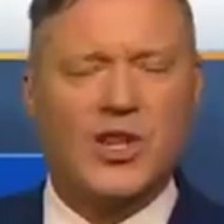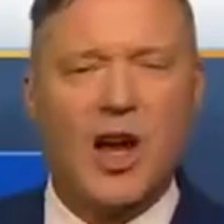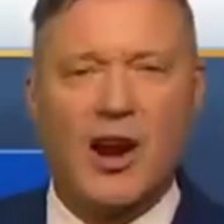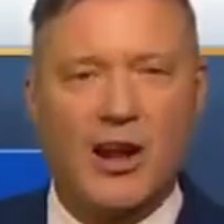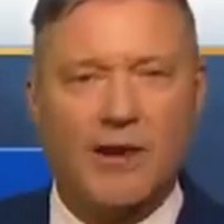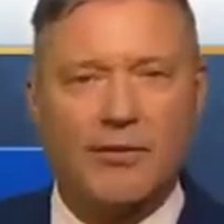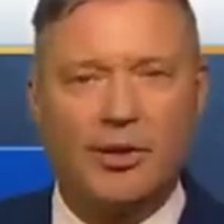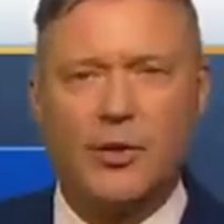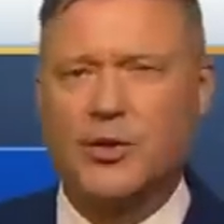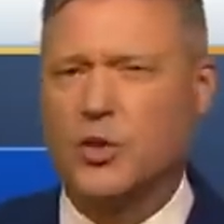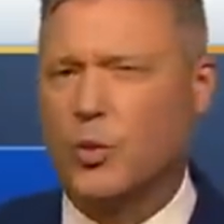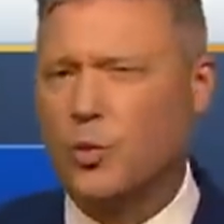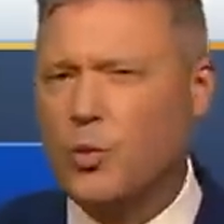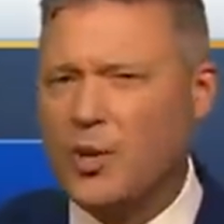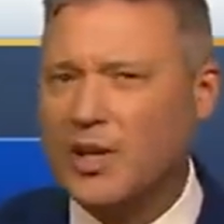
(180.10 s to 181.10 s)
cutoff lows
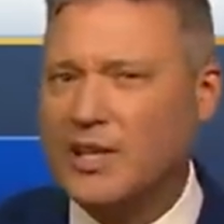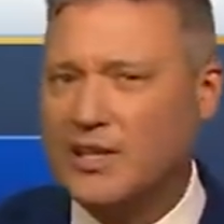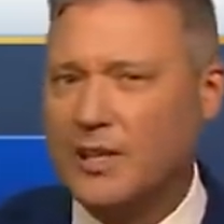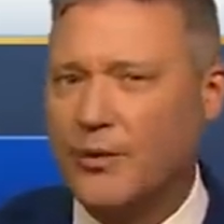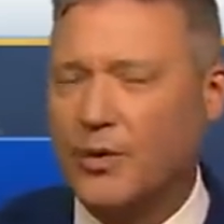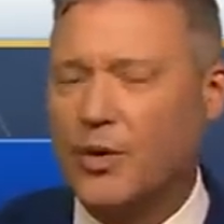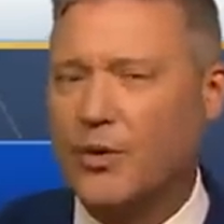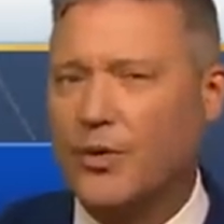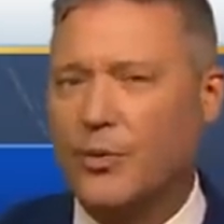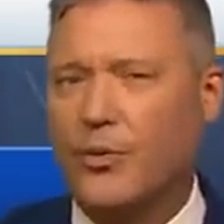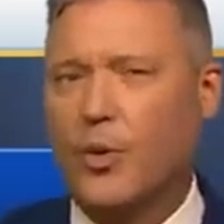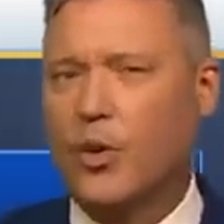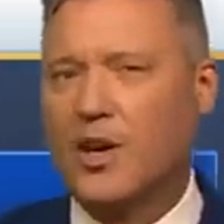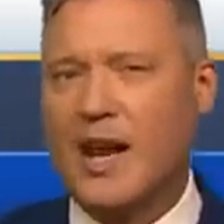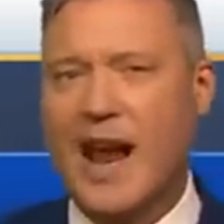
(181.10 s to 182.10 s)
are really difficult to
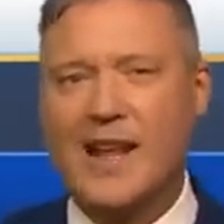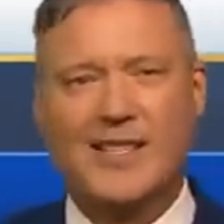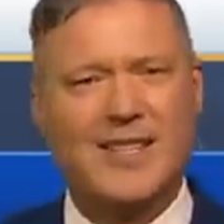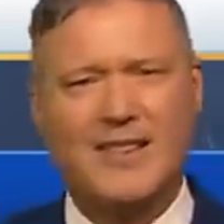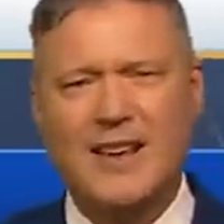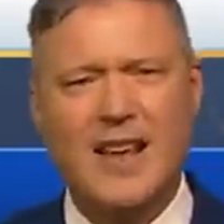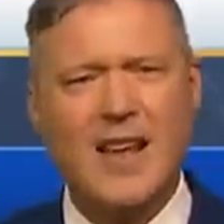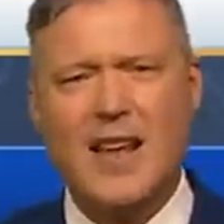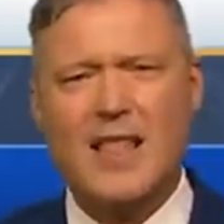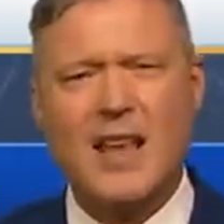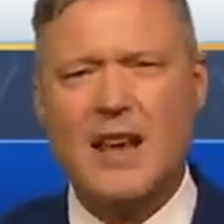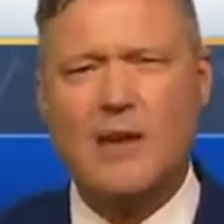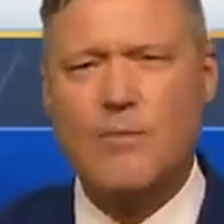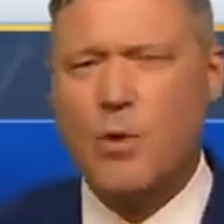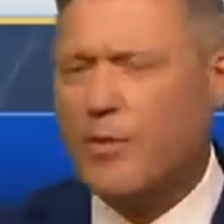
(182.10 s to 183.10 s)
forecast and
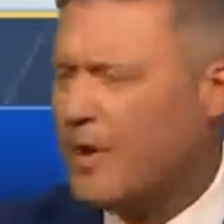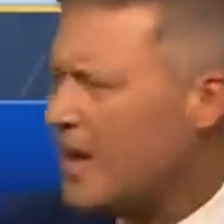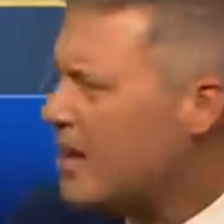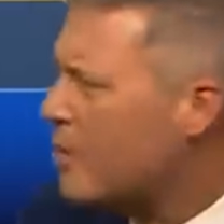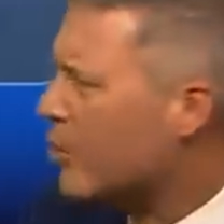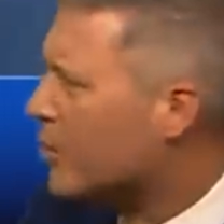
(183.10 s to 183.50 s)
they can move any